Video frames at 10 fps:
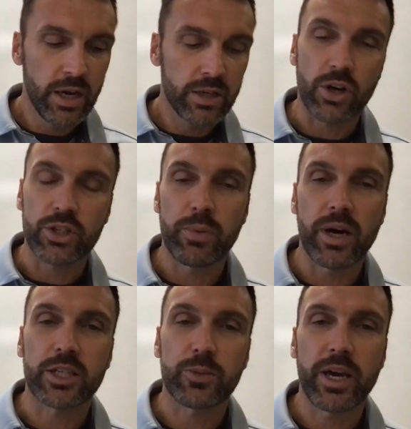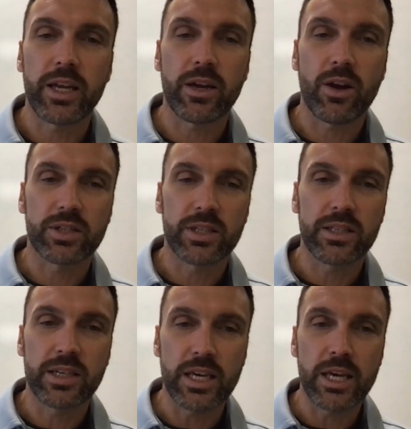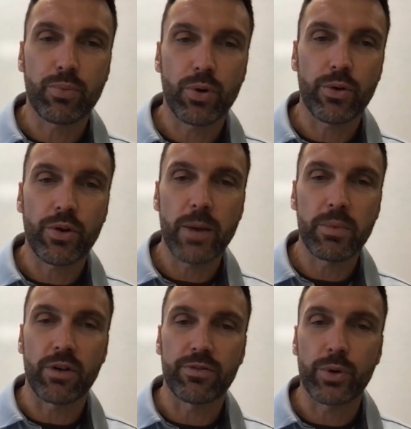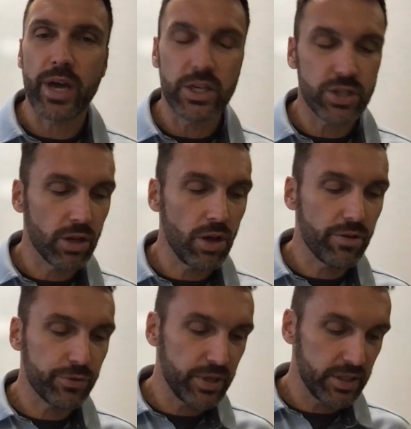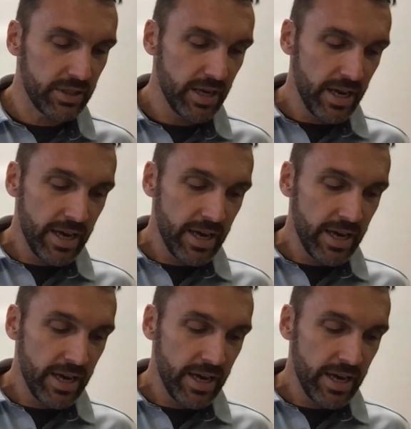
talks about expanding our CTE program and our vocational offerings.